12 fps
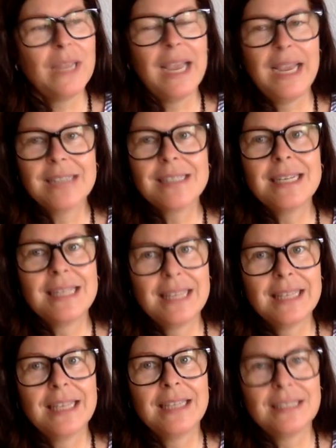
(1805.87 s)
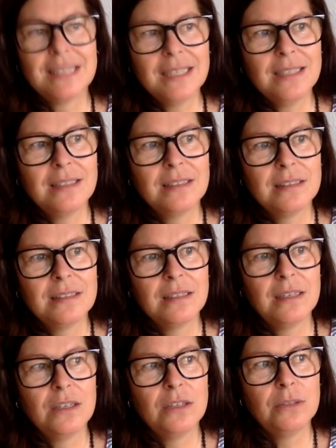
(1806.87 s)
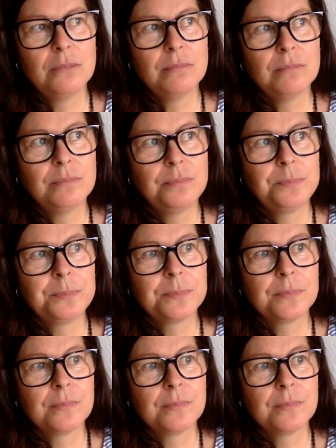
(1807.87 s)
So yeah, I actually think that's it. I'm